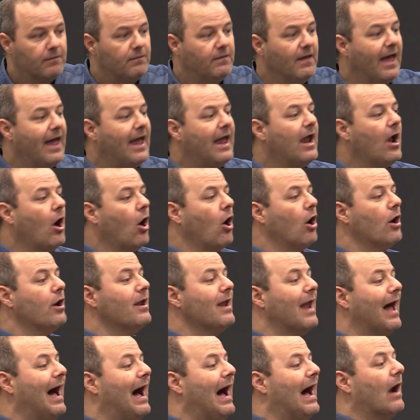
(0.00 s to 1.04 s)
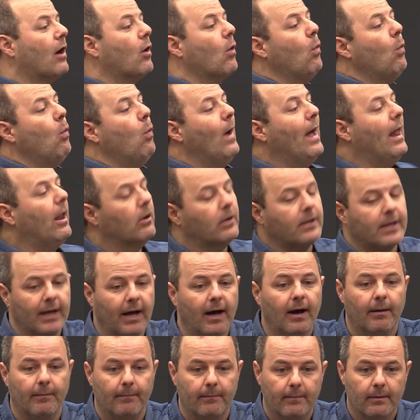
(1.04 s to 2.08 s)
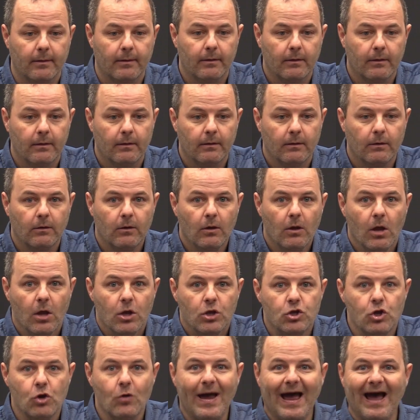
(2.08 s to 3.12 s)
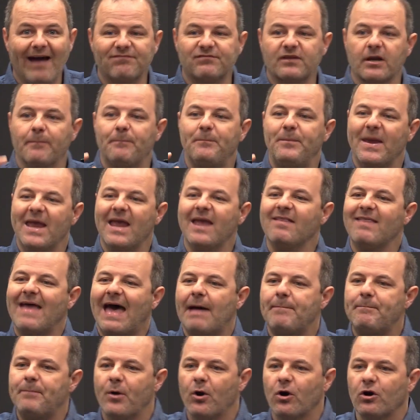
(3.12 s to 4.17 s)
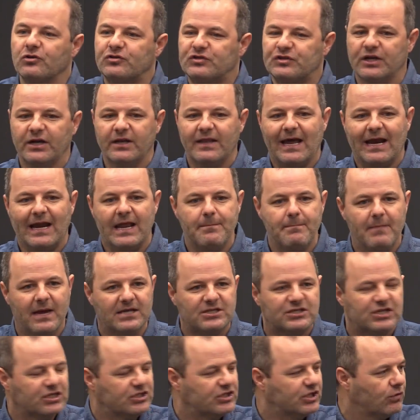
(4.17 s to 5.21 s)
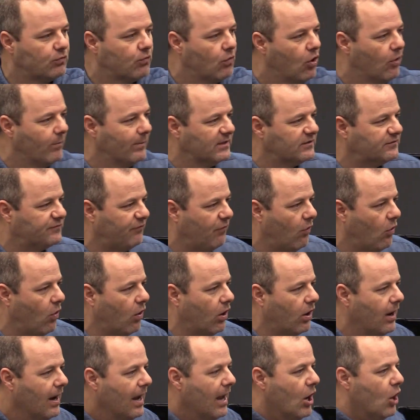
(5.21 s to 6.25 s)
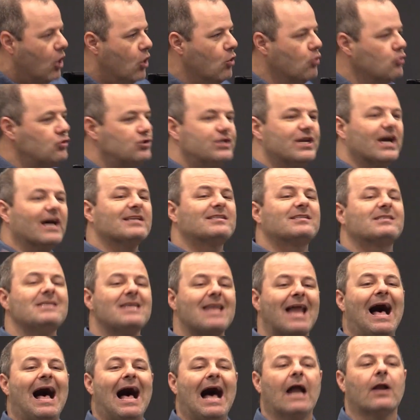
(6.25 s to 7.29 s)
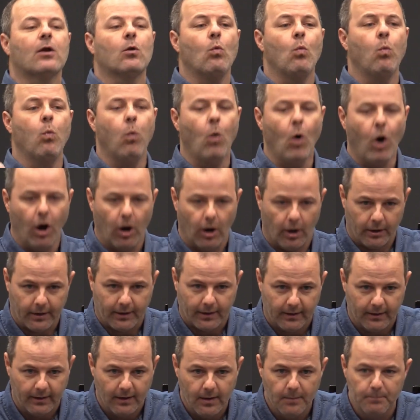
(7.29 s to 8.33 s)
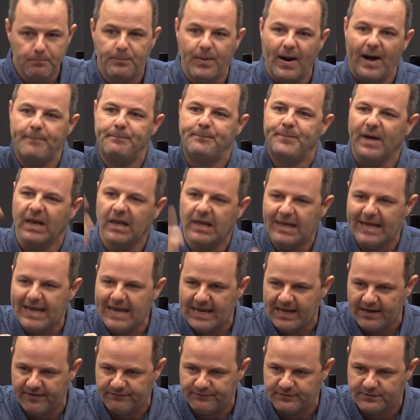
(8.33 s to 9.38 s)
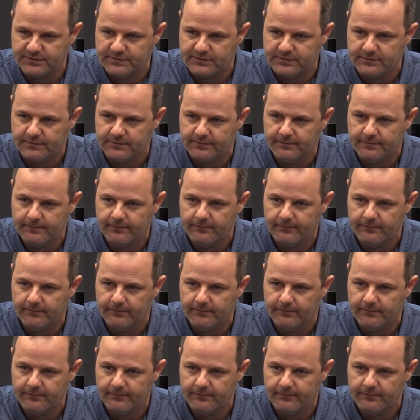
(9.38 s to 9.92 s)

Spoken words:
They are not welcome. You have to be that person that he mentions in Romans 4 who does not work but believes.